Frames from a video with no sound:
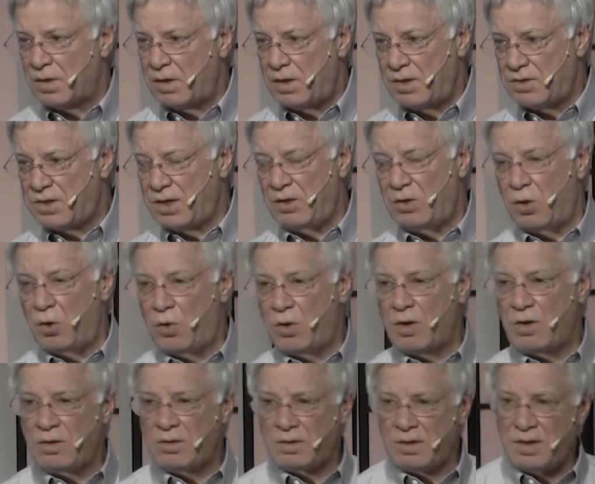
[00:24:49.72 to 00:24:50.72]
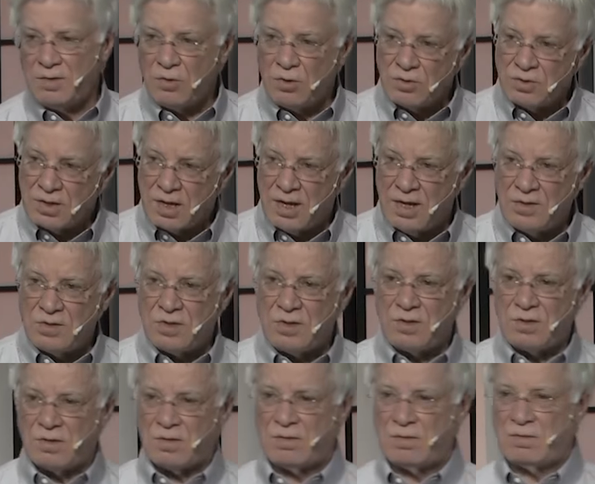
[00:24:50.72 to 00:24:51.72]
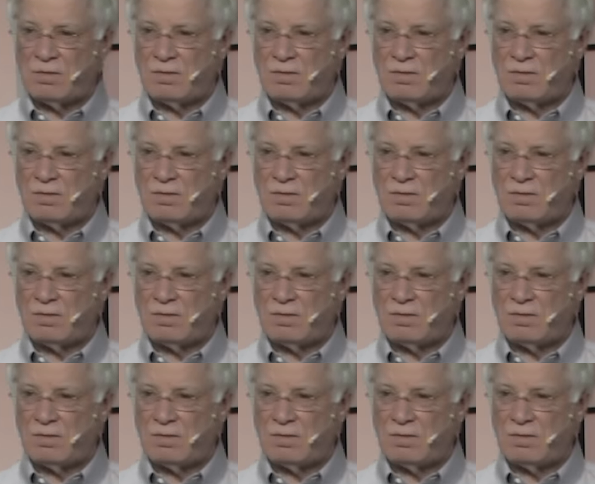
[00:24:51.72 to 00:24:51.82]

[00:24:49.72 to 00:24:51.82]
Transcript: Is he Lord in those cases?